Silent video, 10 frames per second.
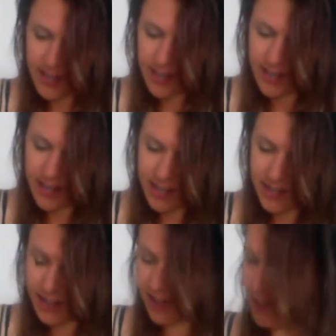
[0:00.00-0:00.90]

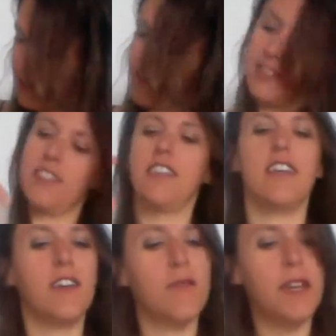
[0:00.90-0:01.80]
And
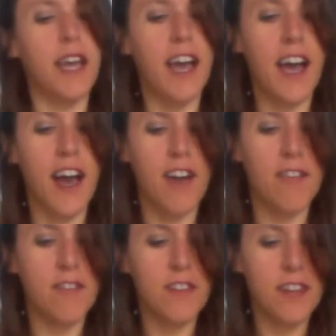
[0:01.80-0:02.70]
we
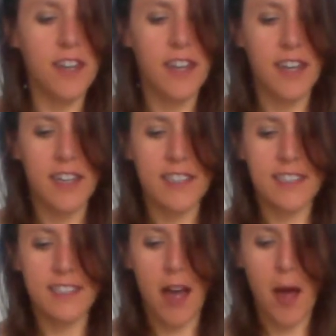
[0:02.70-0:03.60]
have
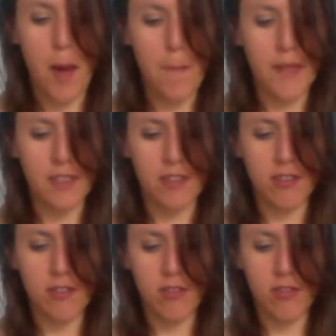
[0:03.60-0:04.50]
some
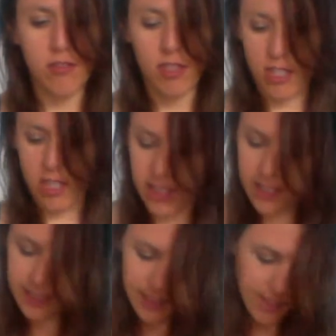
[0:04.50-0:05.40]

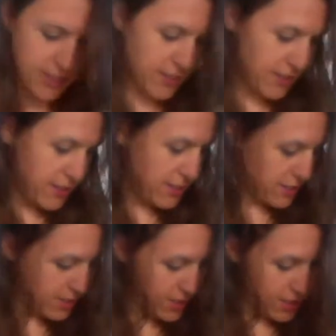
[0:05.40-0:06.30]
instructions here.
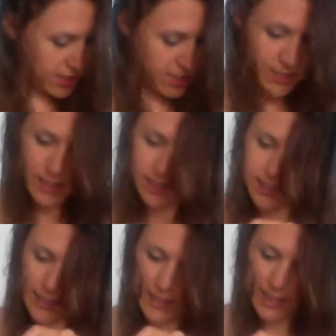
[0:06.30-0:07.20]

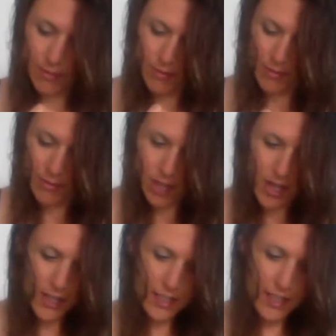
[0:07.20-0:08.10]
Let's see what we've
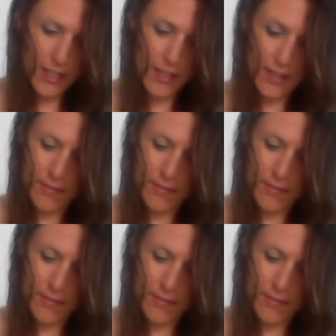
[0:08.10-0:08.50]
got here.